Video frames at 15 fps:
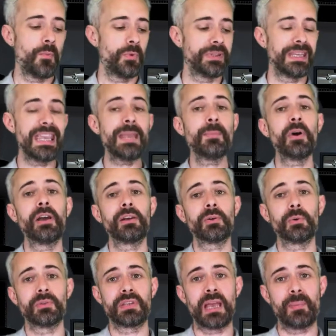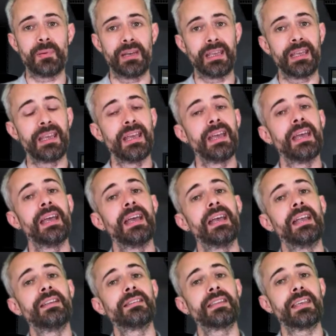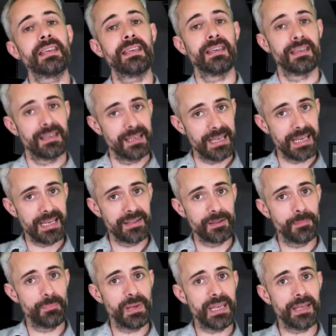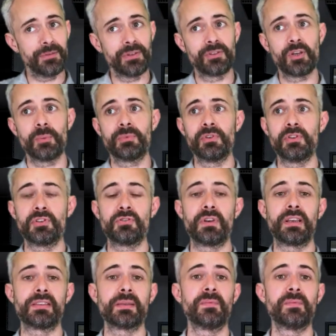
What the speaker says: When the E minor chord's happening, it's the E and the B on the top two strings.